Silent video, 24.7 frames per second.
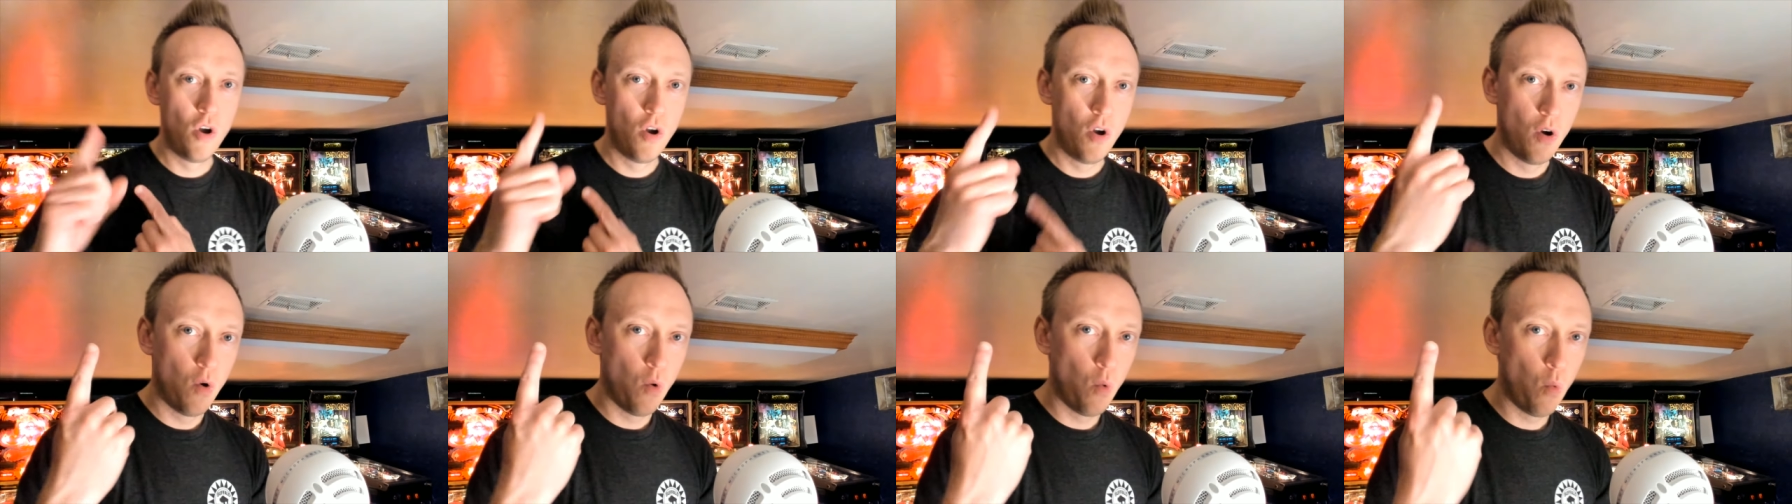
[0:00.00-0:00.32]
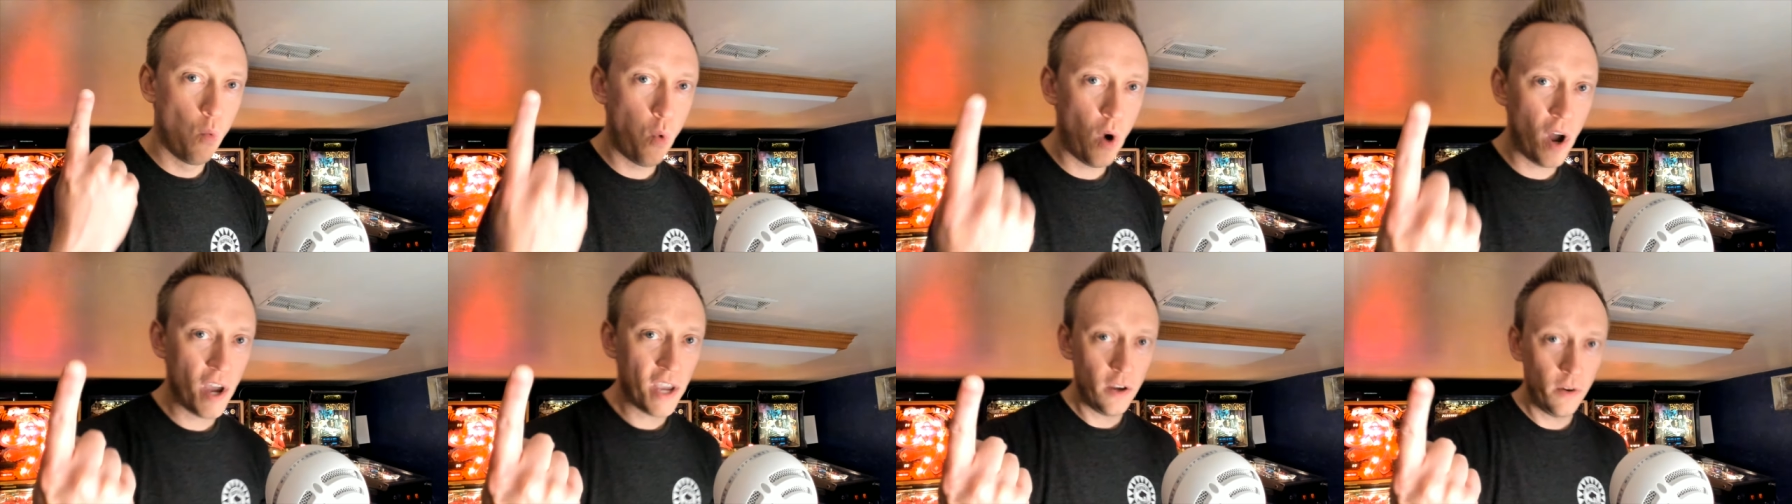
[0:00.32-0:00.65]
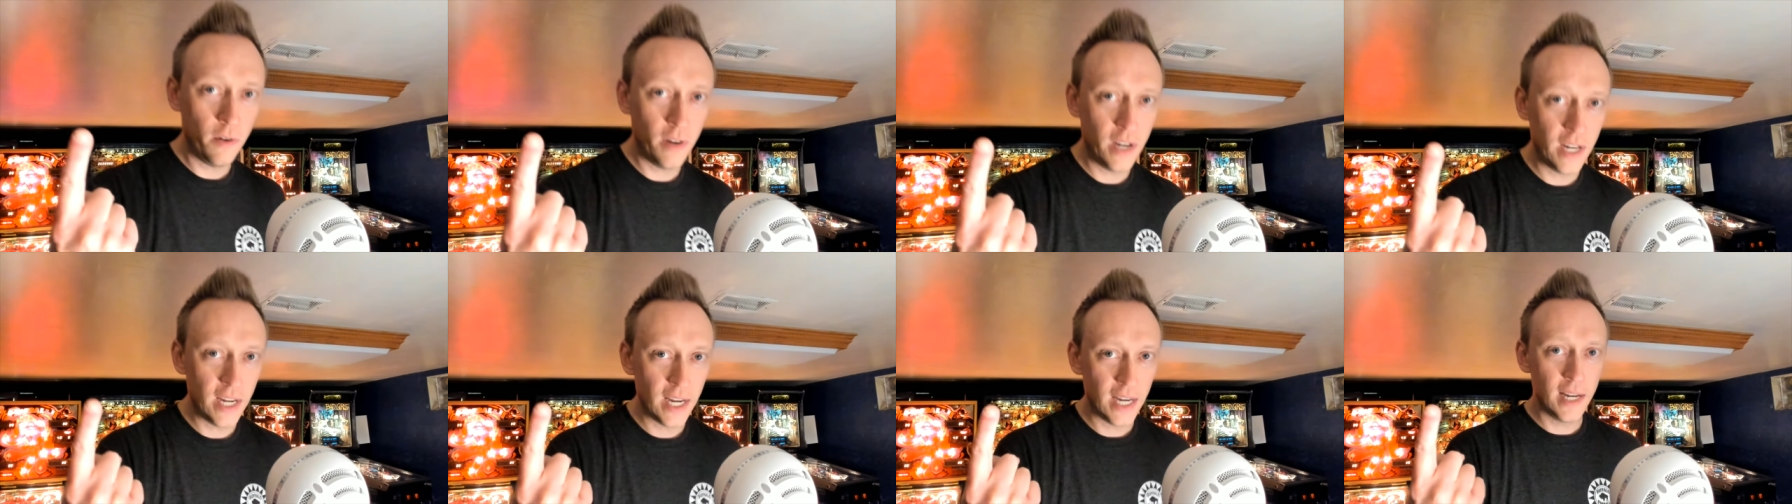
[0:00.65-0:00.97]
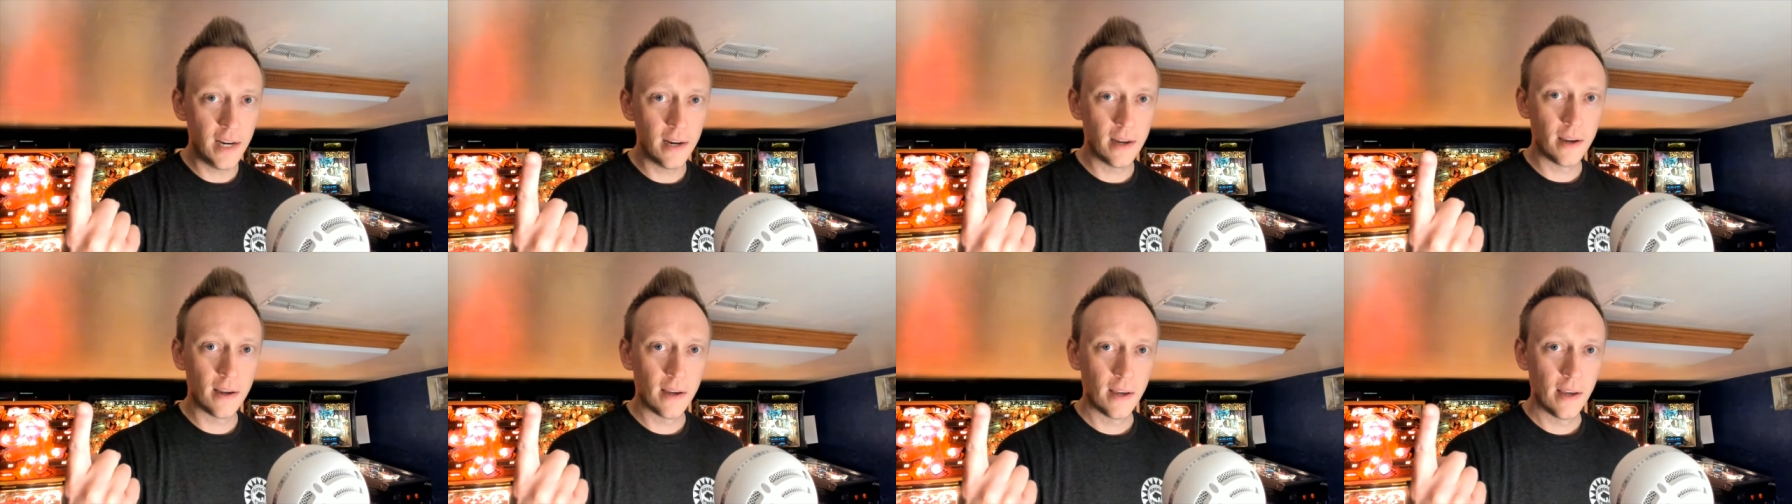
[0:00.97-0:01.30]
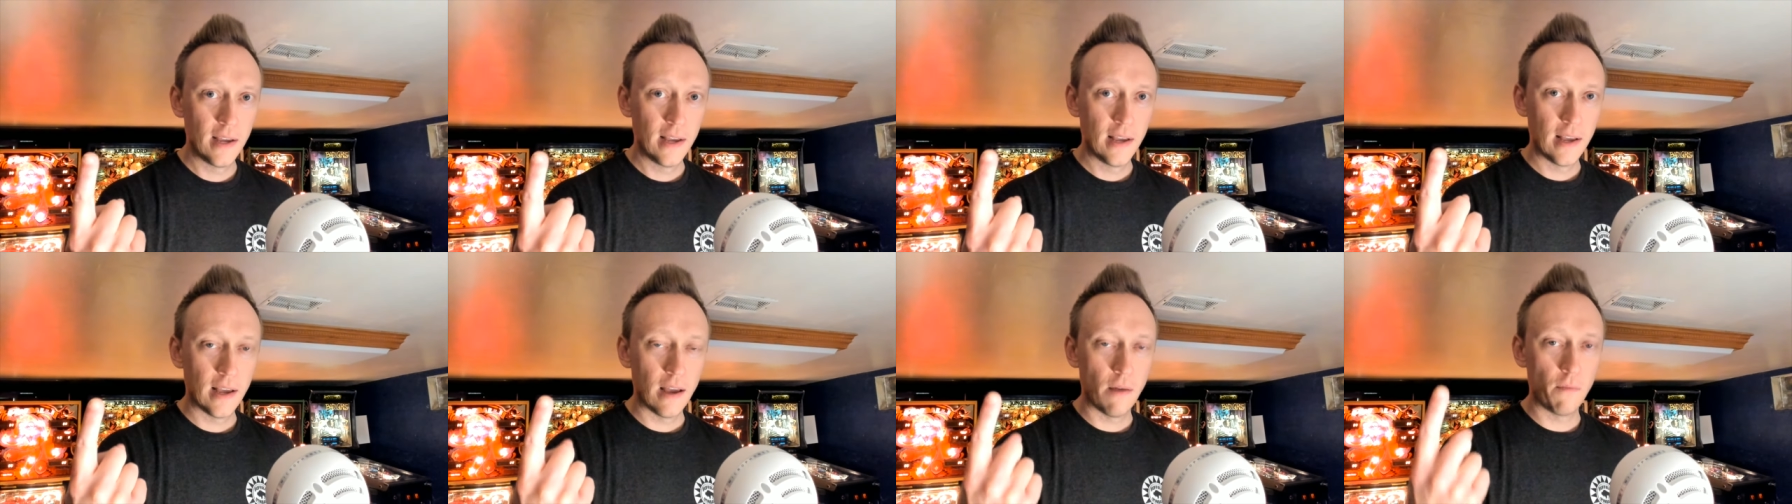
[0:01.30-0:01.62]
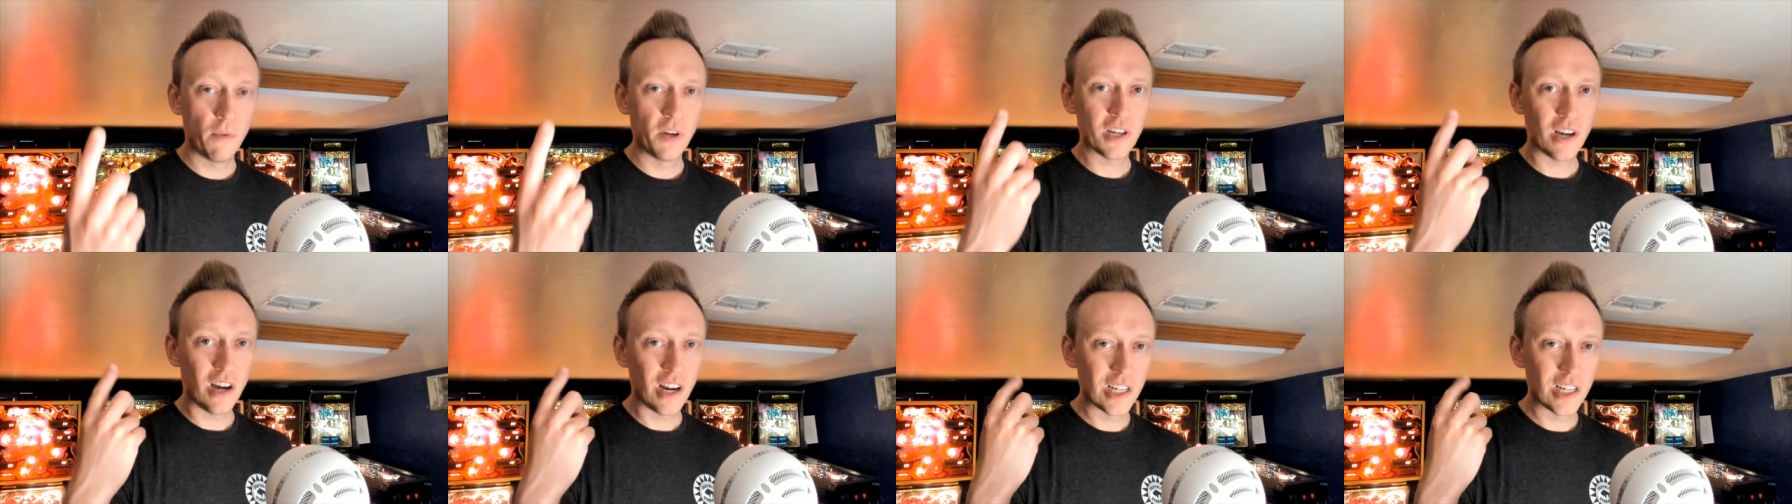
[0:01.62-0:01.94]
what you need, and we
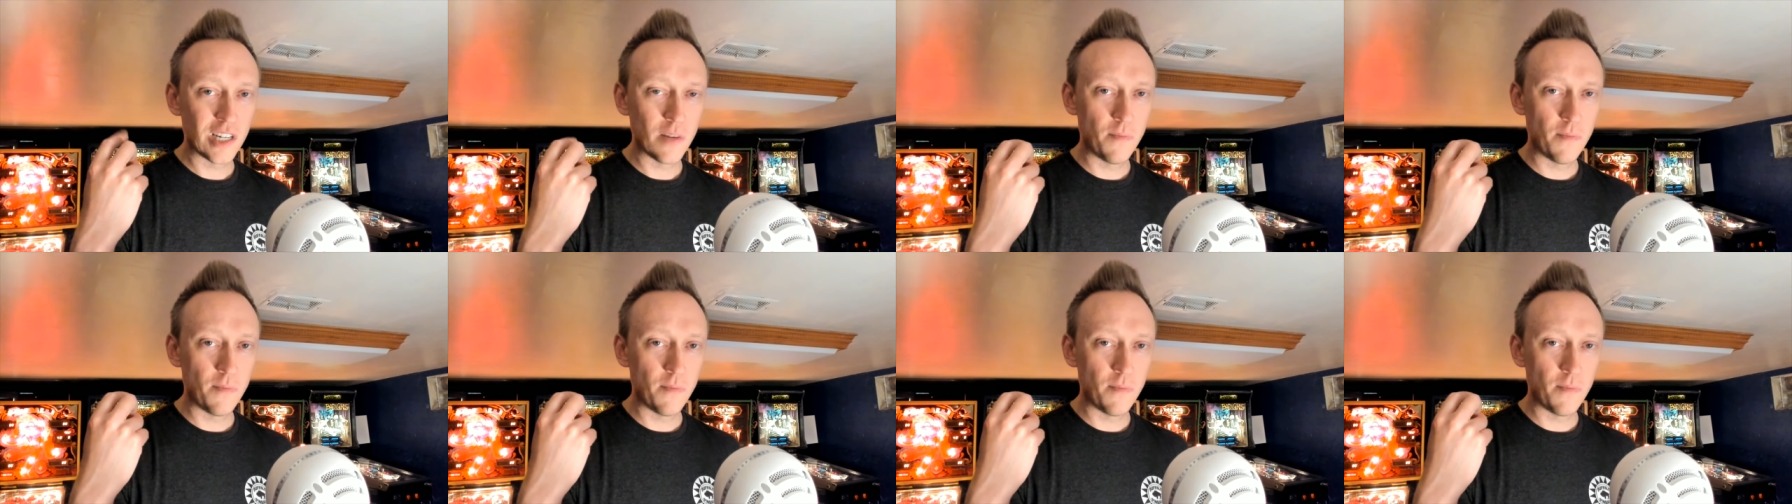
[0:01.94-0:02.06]
talked